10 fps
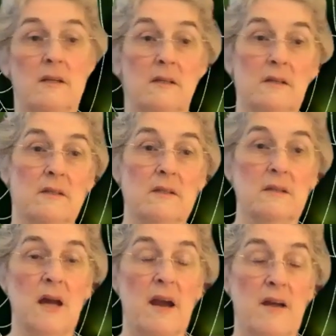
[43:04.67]

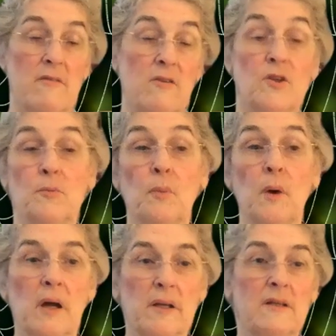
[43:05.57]
the scent that they
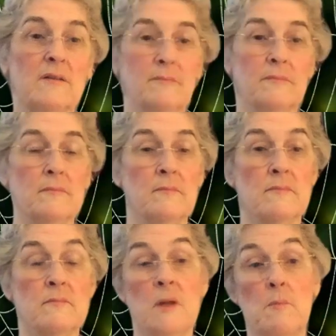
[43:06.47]
have on their
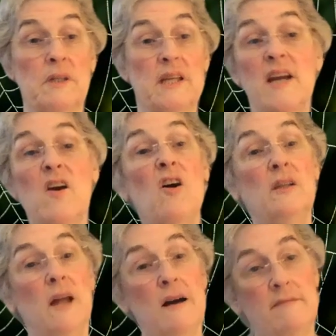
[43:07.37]
body. But they
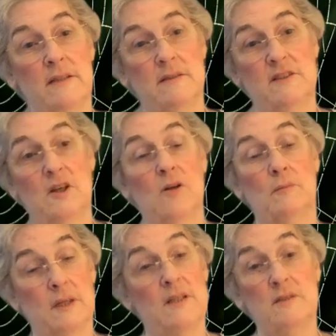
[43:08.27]
all love it. So
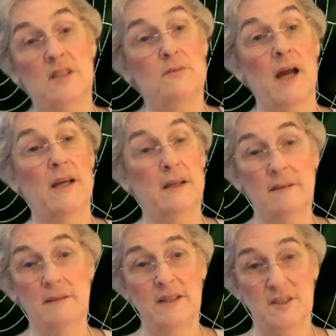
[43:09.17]
that's why
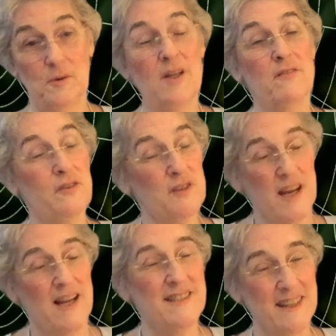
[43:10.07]
it's one of the few
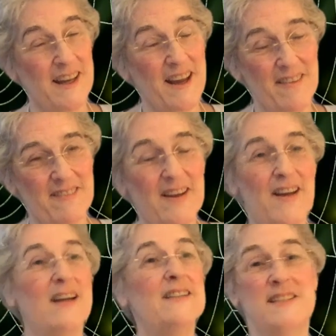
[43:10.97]
chances I have
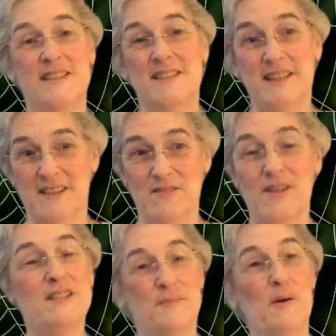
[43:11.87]
to just get real
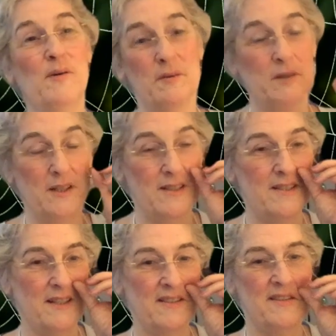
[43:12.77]
smoky with the
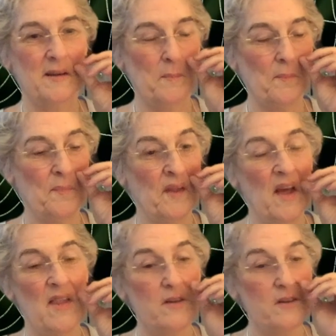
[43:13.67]
incense. They're
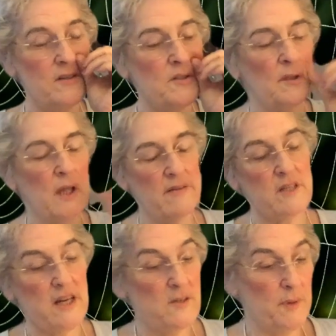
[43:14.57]
used to a lot of sage
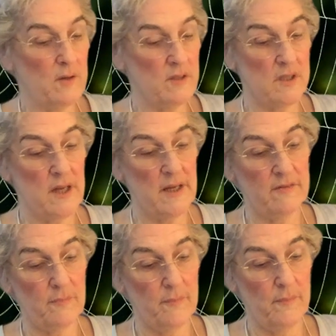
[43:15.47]
because the Native
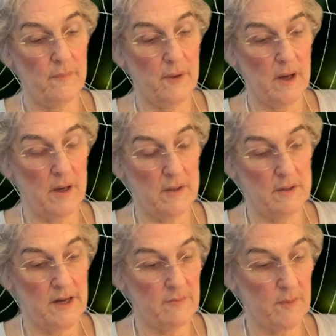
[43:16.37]

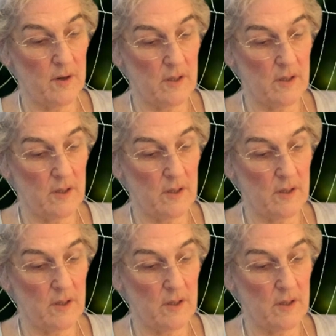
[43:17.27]
American